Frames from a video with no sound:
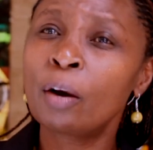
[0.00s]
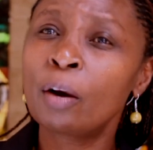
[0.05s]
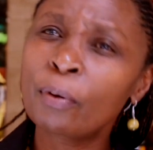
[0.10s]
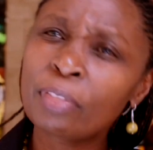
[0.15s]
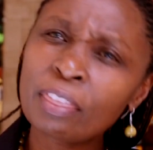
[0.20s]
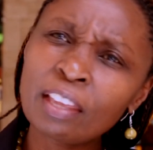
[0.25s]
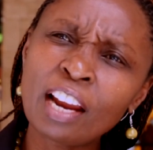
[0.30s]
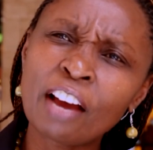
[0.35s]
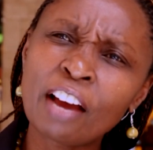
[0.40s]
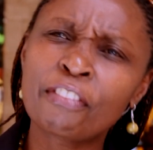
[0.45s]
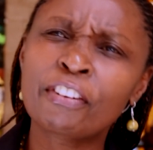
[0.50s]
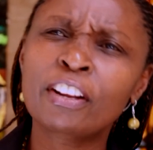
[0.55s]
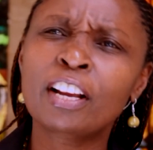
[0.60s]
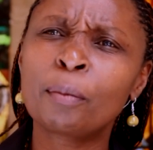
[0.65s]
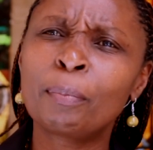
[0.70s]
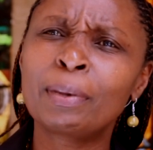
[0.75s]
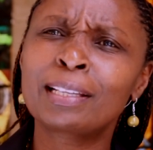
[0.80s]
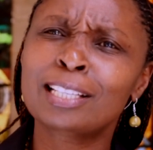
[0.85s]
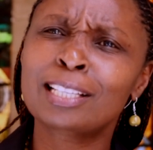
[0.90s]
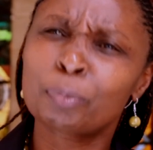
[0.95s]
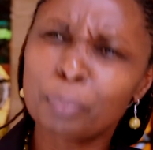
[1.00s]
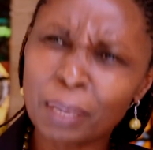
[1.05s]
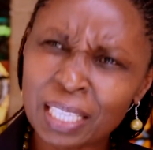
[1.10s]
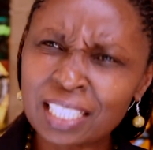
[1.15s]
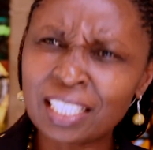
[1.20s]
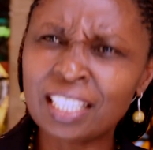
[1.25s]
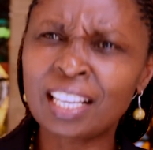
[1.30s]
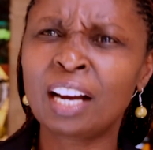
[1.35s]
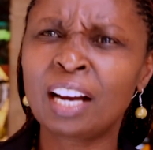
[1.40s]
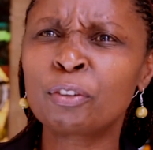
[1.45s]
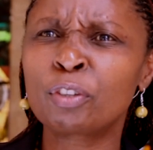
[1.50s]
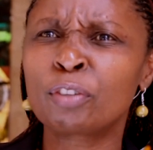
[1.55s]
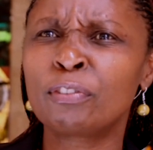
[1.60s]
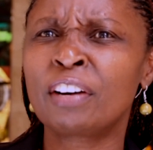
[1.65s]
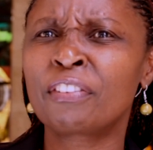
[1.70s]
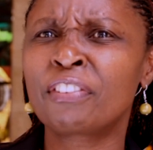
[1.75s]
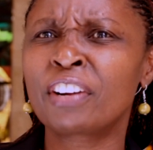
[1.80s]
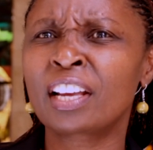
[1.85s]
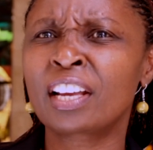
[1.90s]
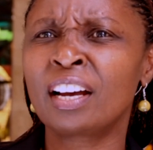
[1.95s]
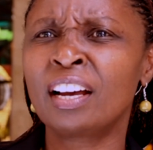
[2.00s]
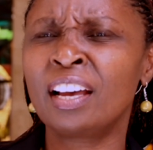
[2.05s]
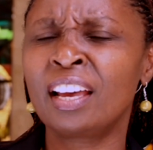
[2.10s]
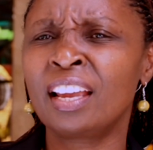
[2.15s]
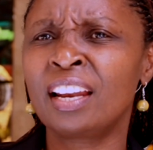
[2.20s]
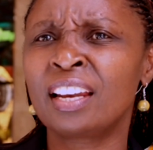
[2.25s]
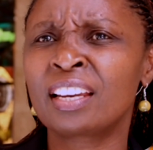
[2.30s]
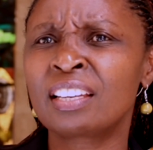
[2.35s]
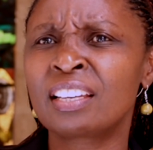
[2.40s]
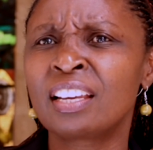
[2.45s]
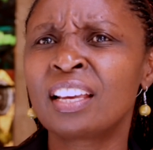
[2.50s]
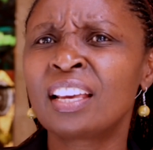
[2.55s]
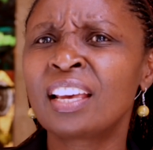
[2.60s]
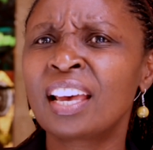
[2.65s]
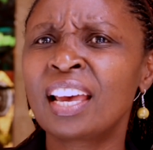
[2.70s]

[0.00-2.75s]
within Africa, but especially out of Africa and